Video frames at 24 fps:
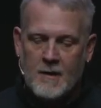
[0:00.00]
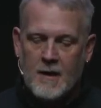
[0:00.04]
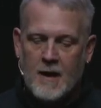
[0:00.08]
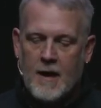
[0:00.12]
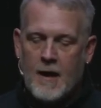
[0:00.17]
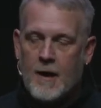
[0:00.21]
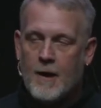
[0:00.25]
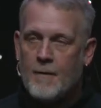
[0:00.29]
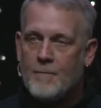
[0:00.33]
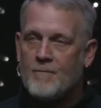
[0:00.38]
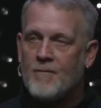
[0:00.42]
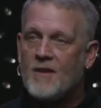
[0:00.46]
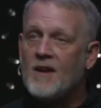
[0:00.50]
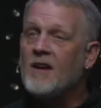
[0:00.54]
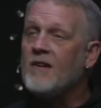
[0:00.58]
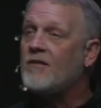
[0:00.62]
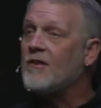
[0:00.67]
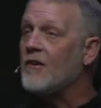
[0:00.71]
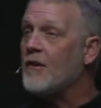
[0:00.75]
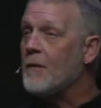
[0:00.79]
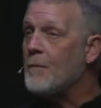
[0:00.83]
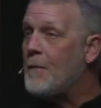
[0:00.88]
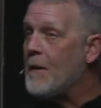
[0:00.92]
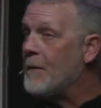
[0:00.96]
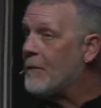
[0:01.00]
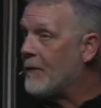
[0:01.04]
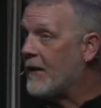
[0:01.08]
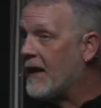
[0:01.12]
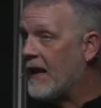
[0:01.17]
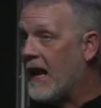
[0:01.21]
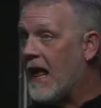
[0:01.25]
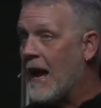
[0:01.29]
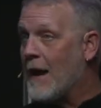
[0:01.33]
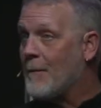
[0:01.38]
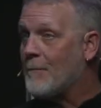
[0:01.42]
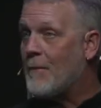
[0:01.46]
Um, these are the people that
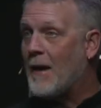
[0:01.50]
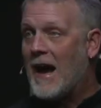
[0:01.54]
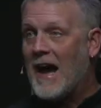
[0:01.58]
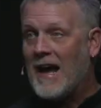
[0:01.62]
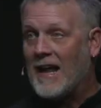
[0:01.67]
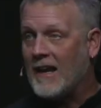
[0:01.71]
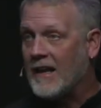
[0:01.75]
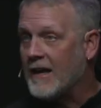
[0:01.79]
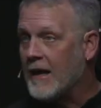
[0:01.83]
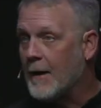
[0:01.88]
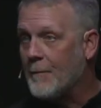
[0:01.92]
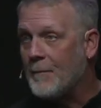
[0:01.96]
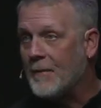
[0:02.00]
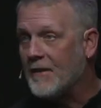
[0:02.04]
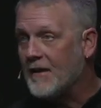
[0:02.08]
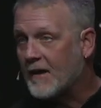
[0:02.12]
like piling up in the